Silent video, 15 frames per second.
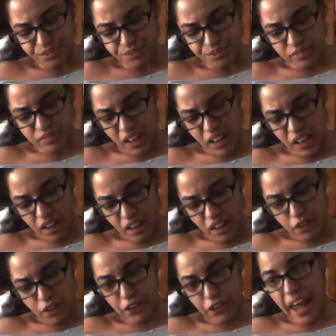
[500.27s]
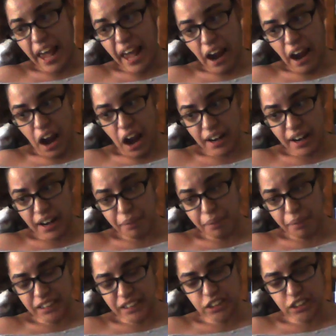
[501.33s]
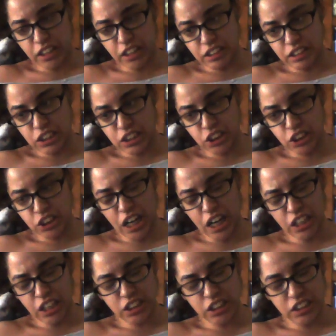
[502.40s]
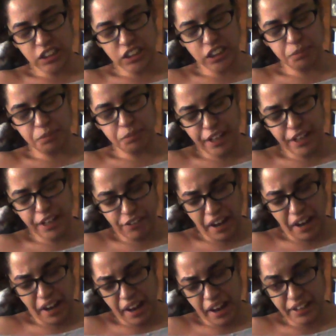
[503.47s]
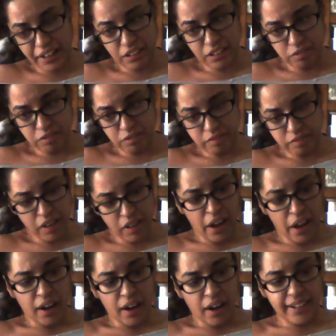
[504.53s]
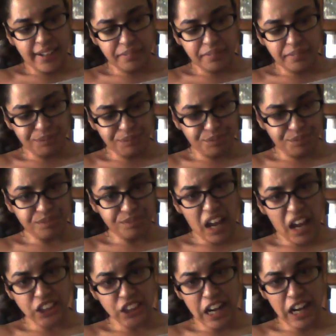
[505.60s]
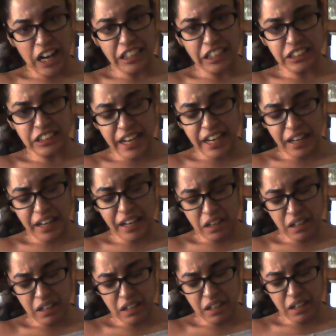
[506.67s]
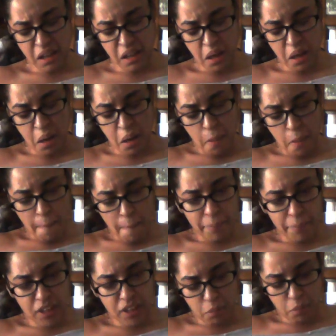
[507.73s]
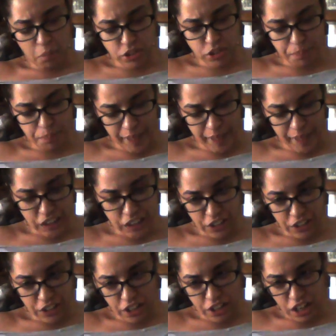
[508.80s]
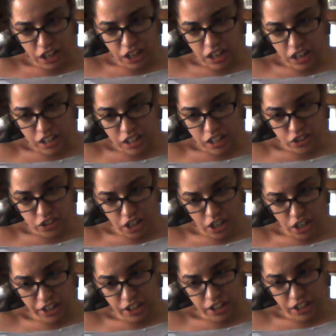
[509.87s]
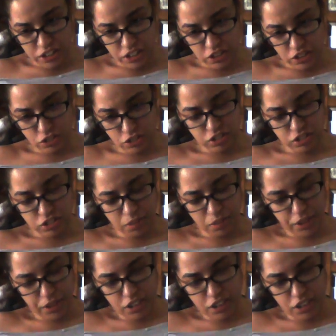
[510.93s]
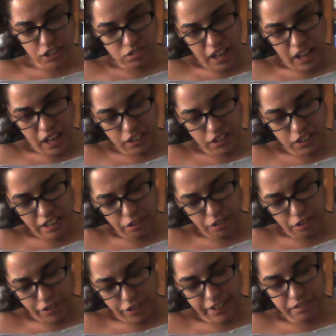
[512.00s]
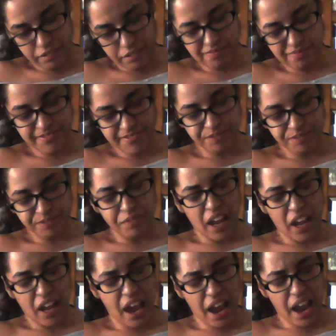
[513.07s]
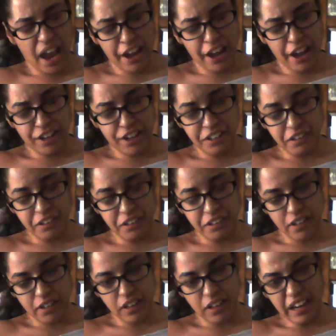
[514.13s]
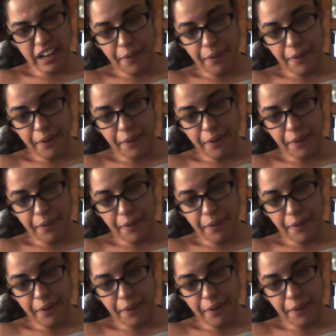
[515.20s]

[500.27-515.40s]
Like, you can add color paint to your t-shirts and just be creative. I try to take the most basic thing and turn it into something like different. And yeah.